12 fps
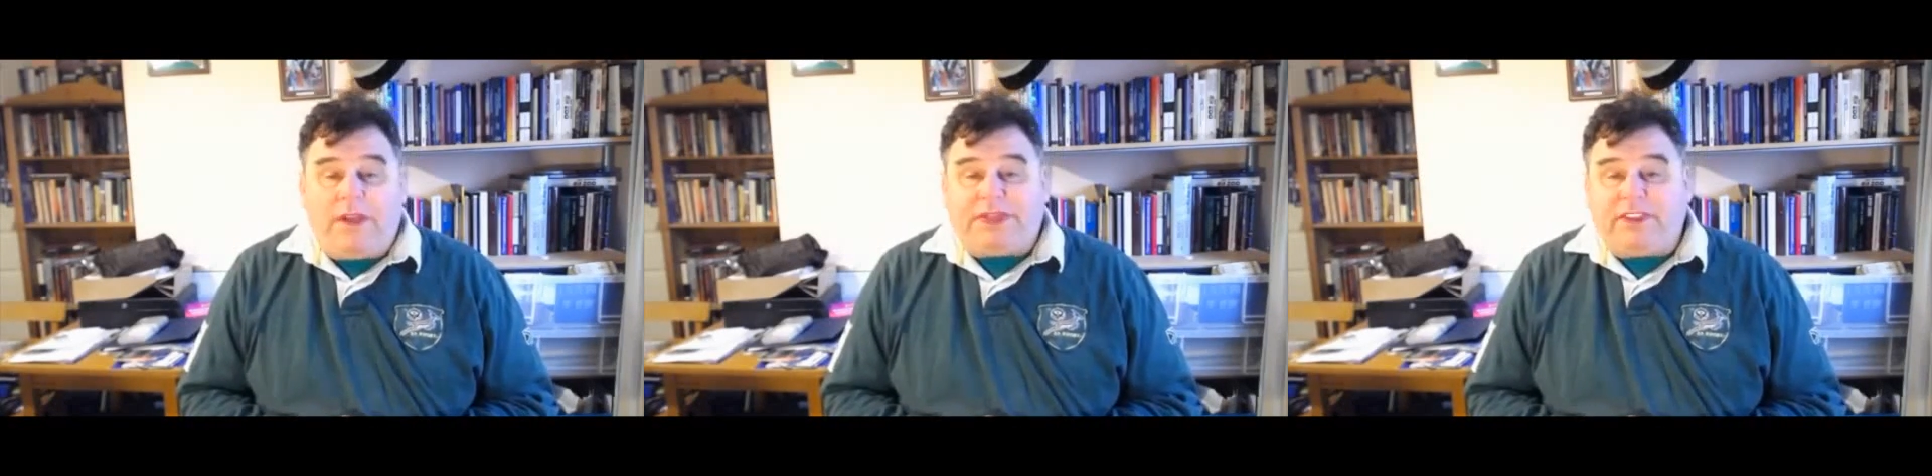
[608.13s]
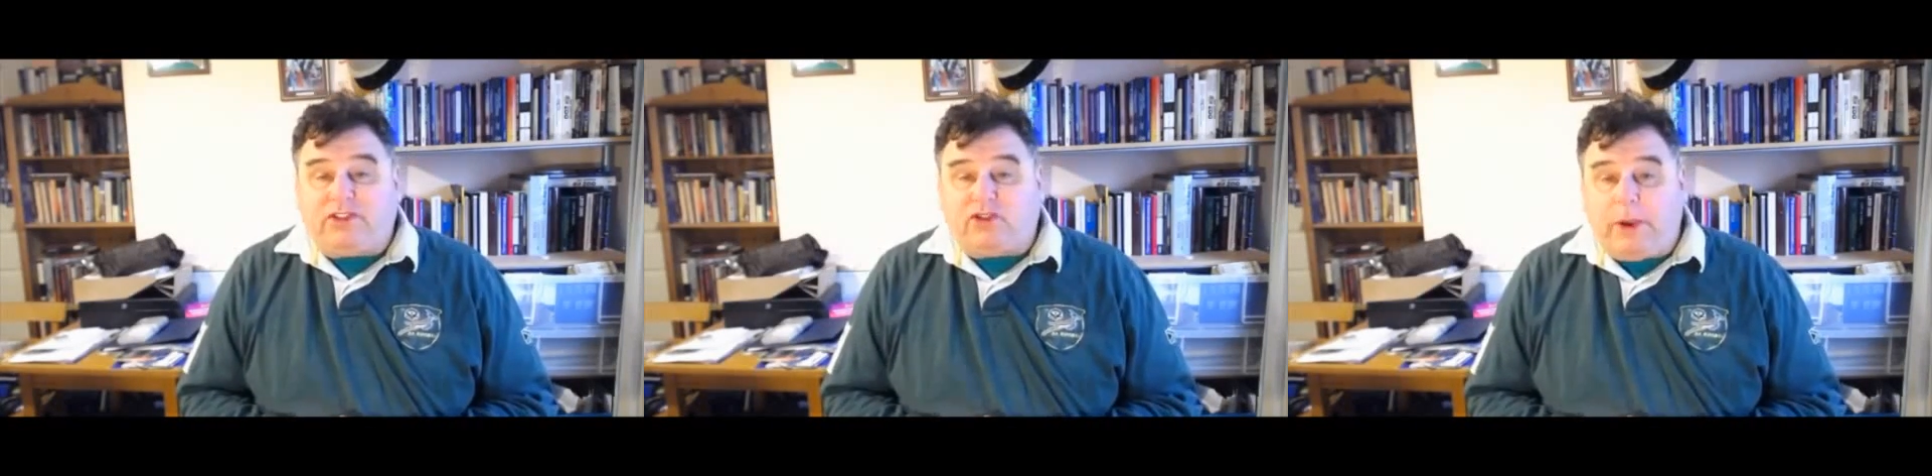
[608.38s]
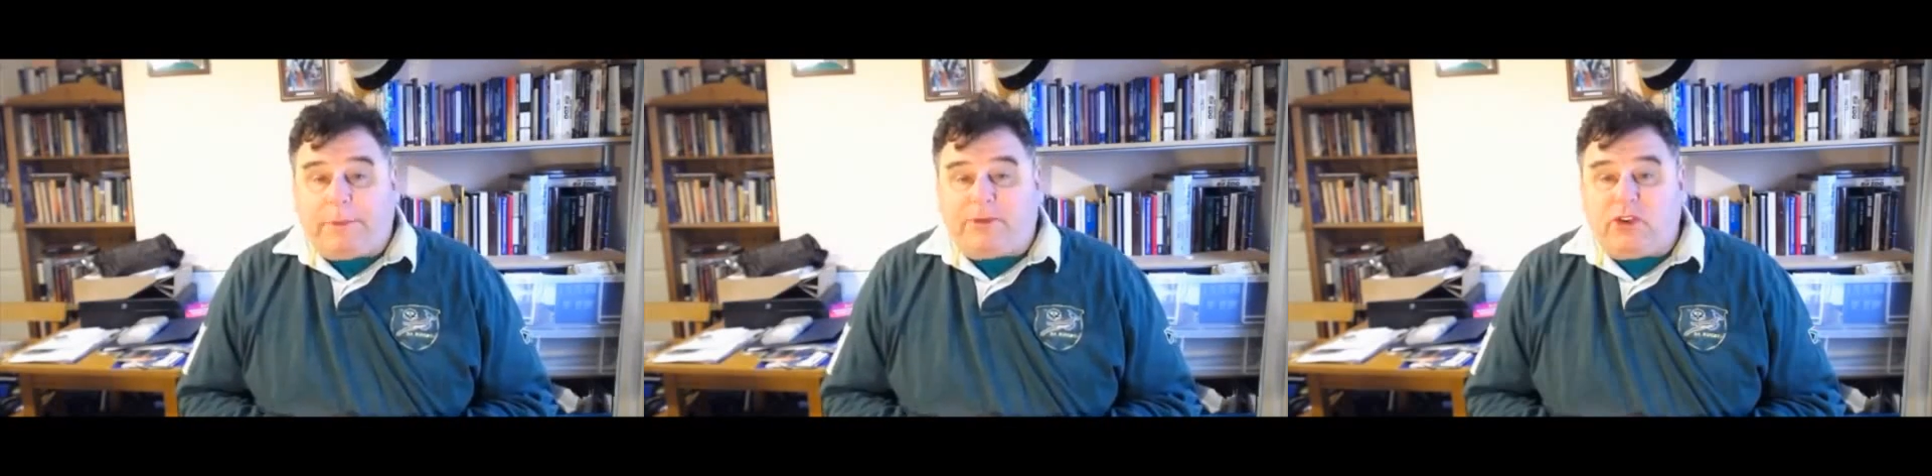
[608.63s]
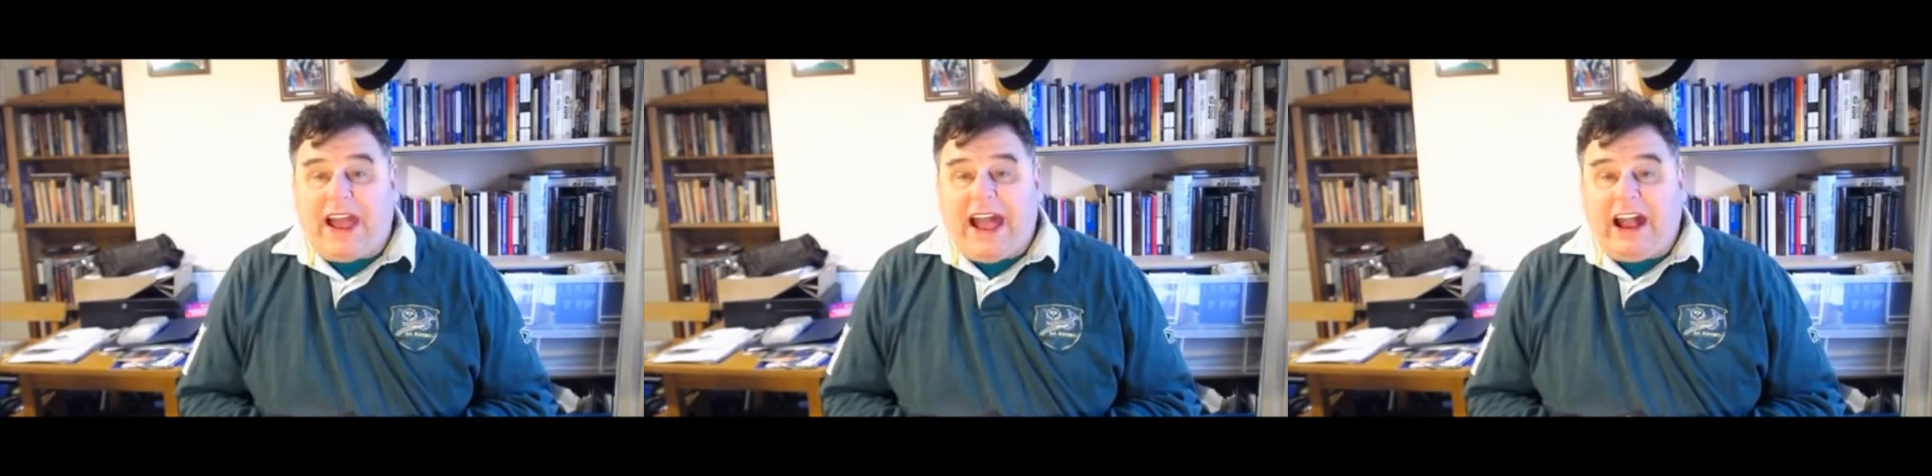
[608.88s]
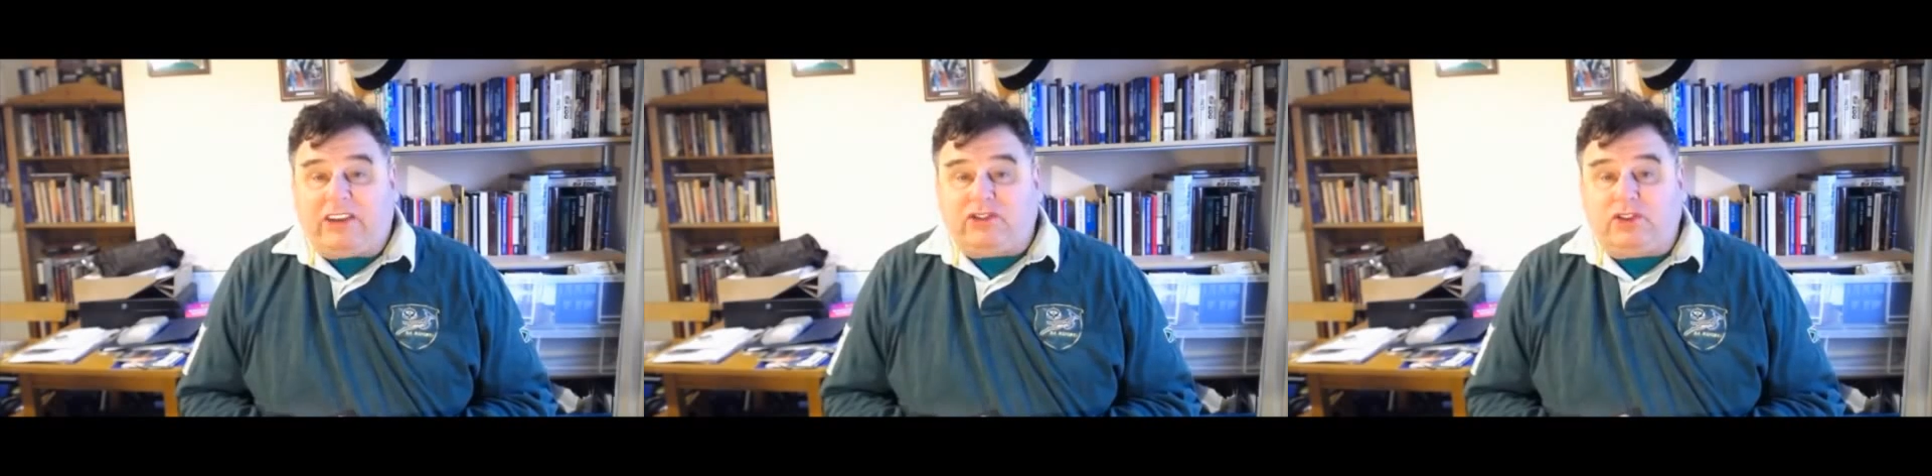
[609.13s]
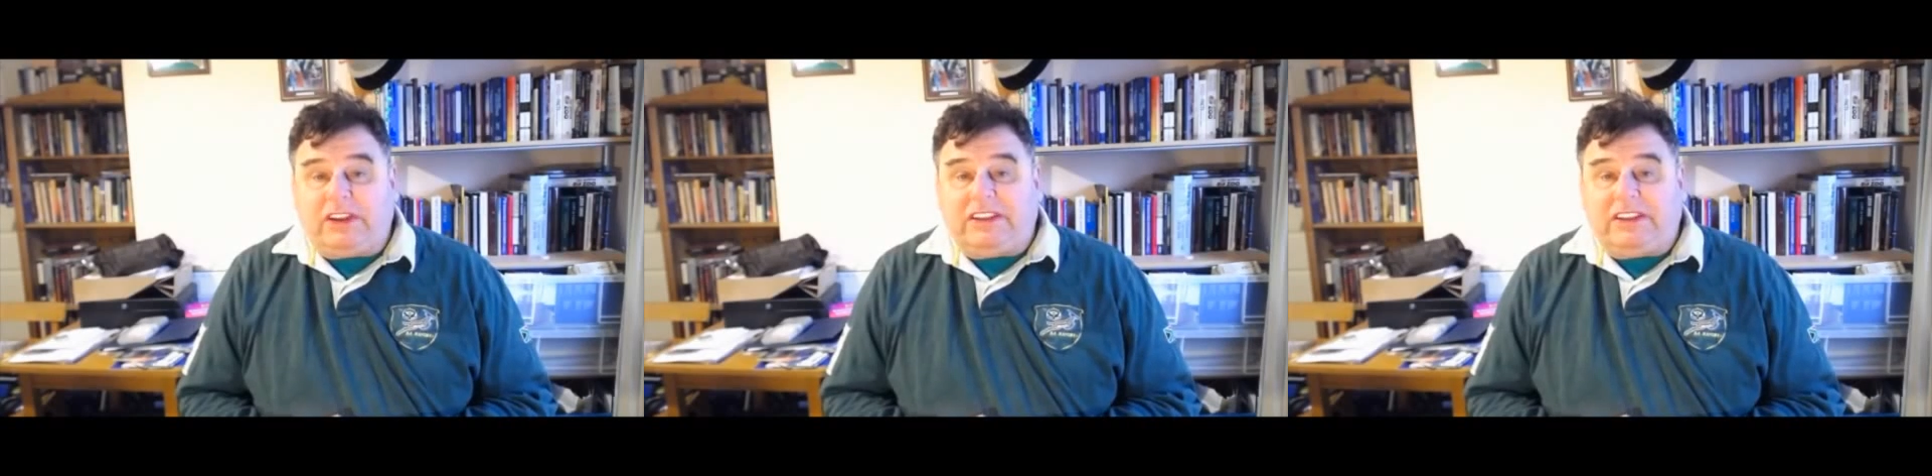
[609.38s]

the scripture actually